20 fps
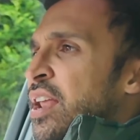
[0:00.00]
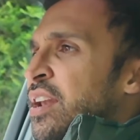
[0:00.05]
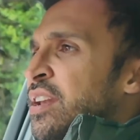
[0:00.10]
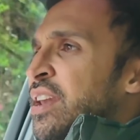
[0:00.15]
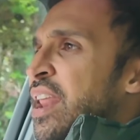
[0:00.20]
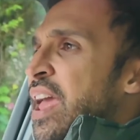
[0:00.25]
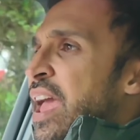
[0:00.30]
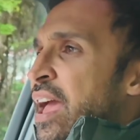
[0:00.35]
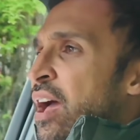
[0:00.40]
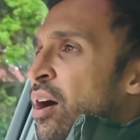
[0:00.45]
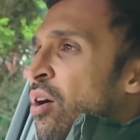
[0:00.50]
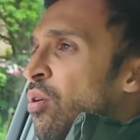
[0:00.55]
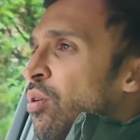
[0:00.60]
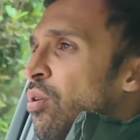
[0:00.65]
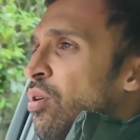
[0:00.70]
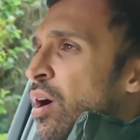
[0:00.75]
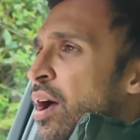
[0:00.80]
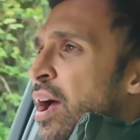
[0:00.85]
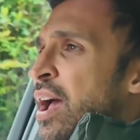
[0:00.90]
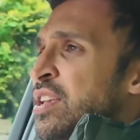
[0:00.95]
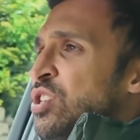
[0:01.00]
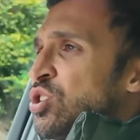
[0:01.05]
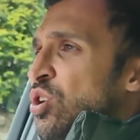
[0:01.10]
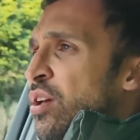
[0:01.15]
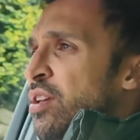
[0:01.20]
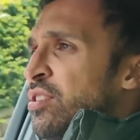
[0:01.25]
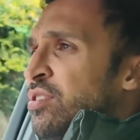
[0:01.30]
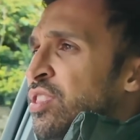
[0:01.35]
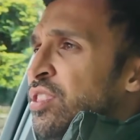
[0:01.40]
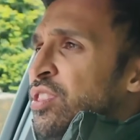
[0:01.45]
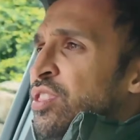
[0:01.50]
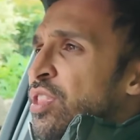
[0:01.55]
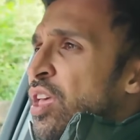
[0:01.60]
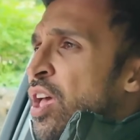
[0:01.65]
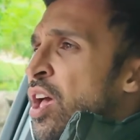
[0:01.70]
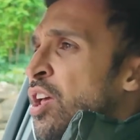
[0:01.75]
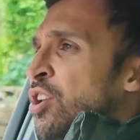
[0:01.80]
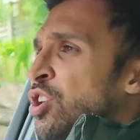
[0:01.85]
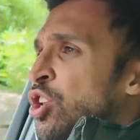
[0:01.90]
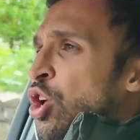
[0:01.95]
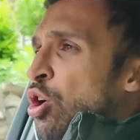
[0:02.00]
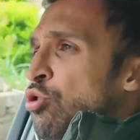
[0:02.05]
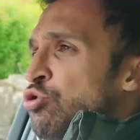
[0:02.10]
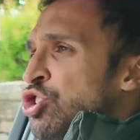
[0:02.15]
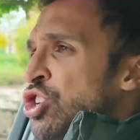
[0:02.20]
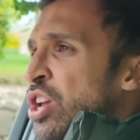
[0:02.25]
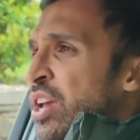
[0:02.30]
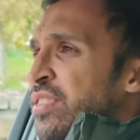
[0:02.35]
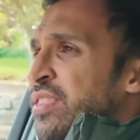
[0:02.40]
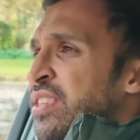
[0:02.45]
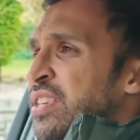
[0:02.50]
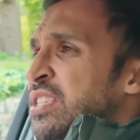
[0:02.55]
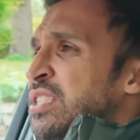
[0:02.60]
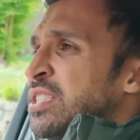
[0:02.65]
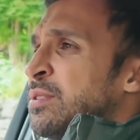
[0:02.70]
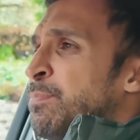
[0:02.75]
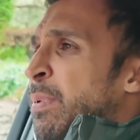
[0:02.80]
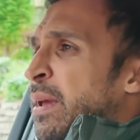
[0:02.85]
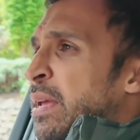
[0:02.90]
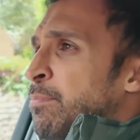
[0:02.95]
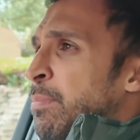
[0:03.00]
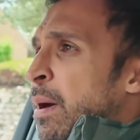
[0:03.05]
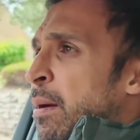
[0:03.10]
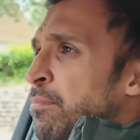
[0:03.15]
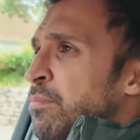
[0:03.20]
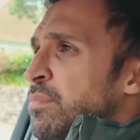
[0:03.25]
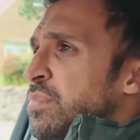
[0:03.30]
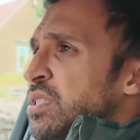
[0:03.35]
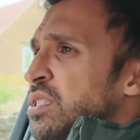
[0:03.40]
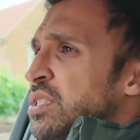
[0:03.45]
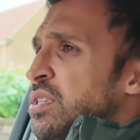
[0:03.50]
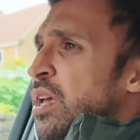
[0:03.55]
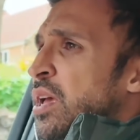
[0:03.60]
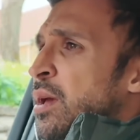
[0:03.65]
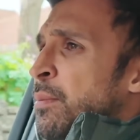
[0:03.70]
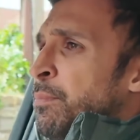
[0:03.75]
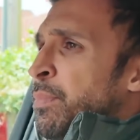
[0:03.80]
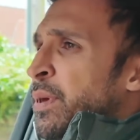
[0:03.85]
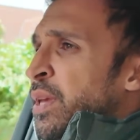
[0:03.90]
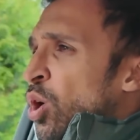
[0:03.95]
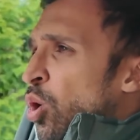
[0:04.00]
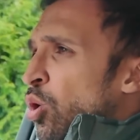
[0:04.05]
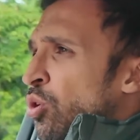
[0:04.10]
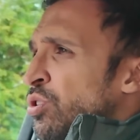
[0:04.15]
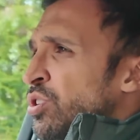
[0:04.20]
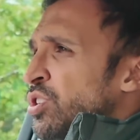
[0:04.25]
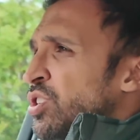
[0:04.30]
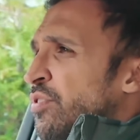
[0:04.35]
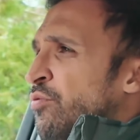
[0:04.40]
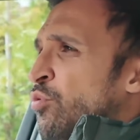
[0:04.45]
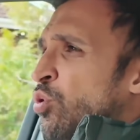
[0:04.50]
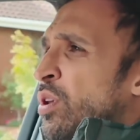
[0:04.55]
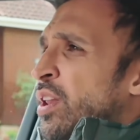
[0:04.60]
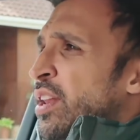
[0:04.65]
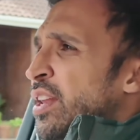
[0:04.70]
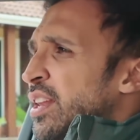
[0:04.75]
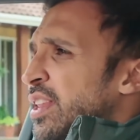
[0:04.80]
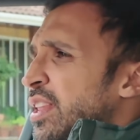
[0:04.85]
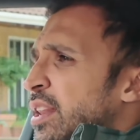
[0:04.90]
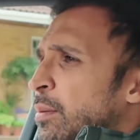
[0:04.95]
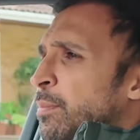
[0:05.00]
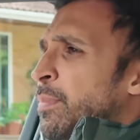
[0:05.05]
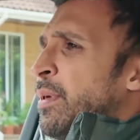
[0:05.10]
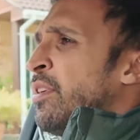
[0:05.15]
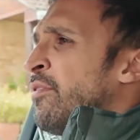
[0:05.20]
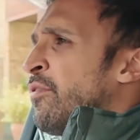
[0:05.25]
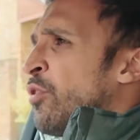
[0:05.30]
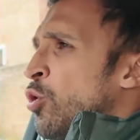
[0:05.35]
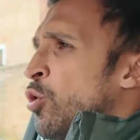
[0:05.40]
Now, as I negotiate these speed bumps beyond, I've got a little bit of